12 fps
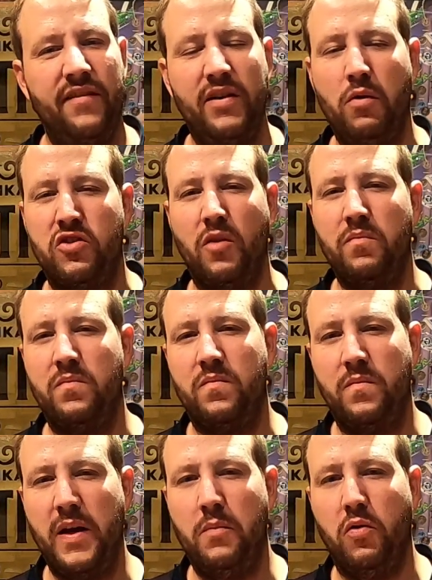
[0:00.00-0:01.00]
I think what some
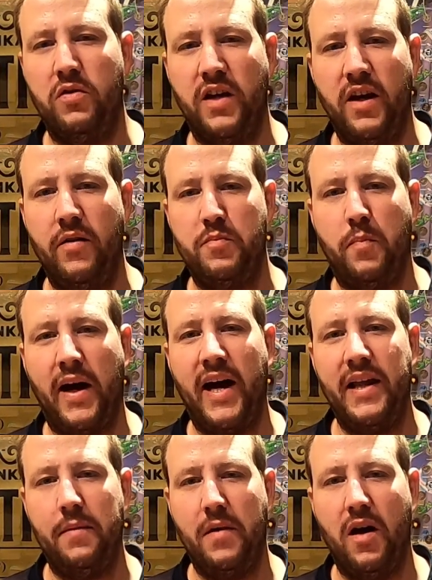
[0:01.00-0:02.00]
people do is
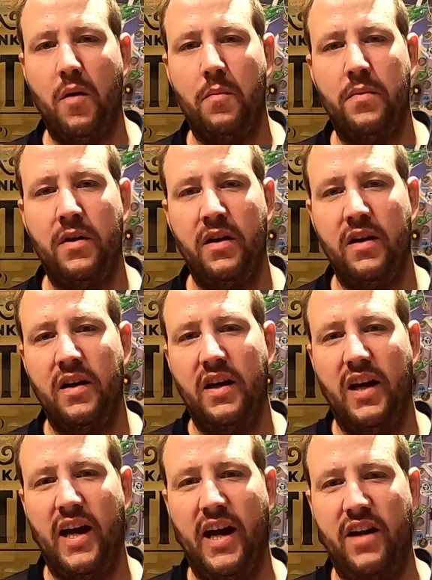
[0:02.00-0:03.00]
buy them up
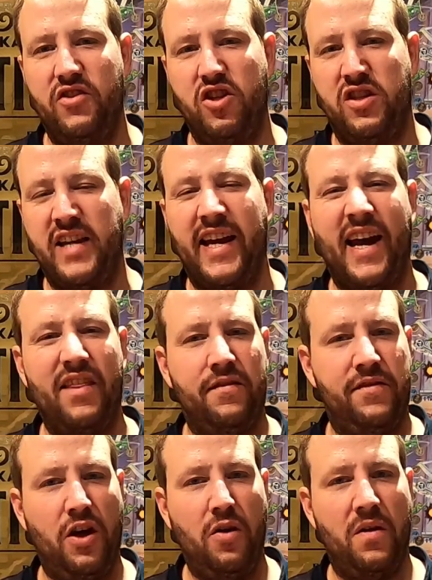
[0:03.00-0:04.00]
and just take out the
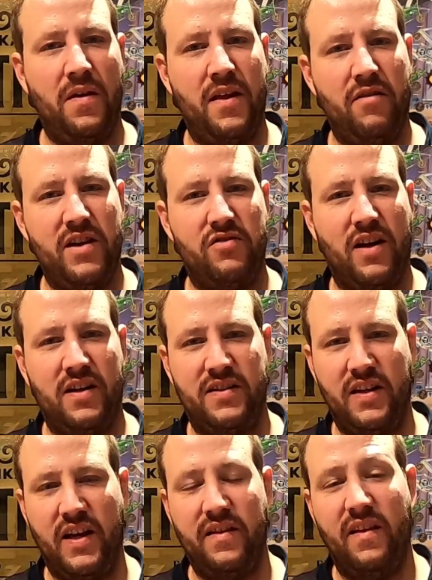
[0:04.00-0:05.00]
few that they're
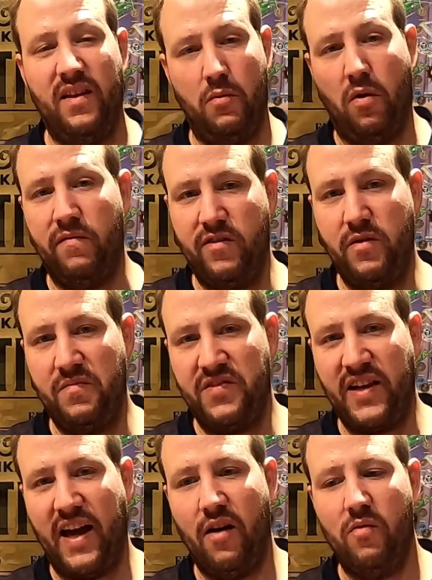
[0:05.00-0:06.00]
interested in that they want for
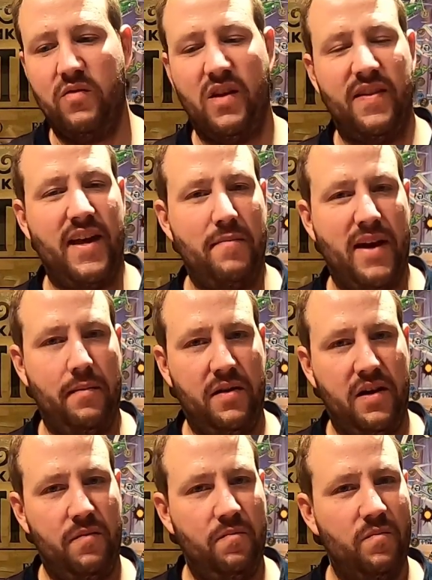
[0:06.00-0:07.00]
themselves and then
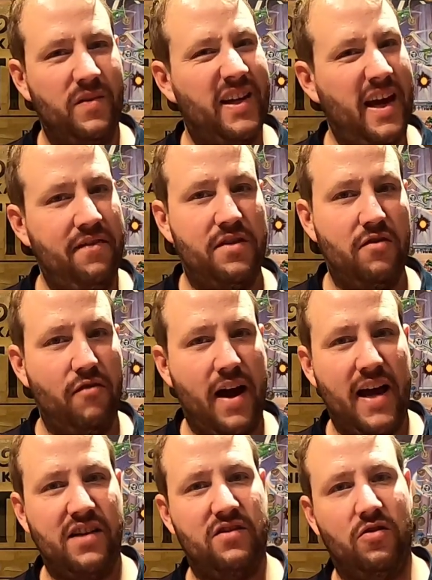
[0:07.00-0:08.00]
maybe gift the
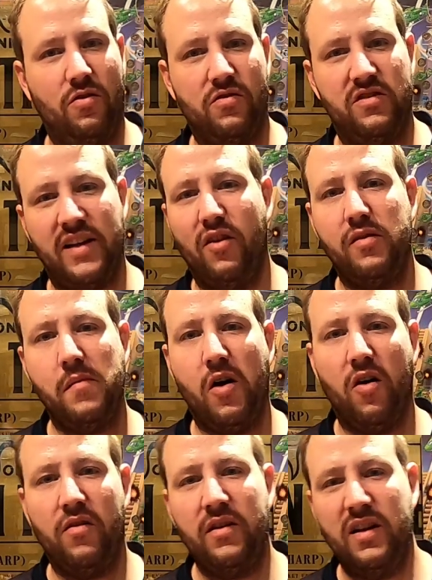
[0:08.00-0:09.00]
rest or sell them
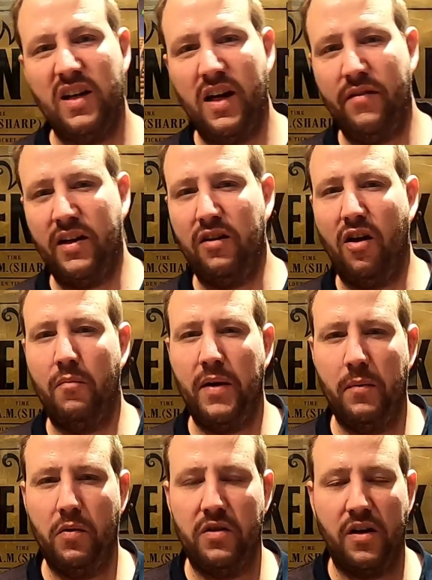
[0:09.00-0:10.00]
on. I think a lot of
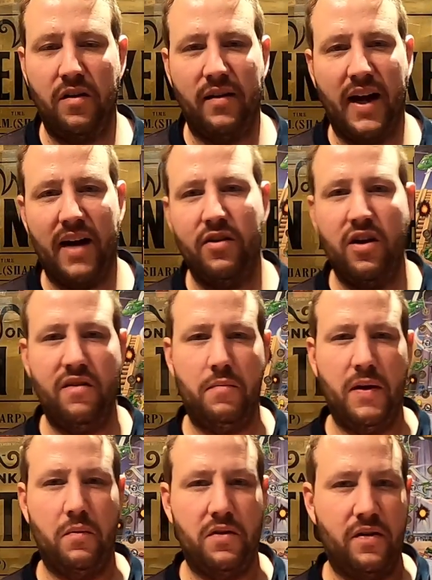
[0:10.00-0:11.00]
people do that. I've heard of
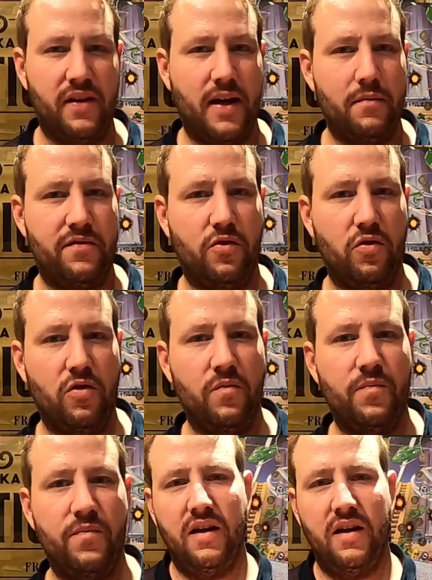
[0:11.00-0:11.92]
people doing that before.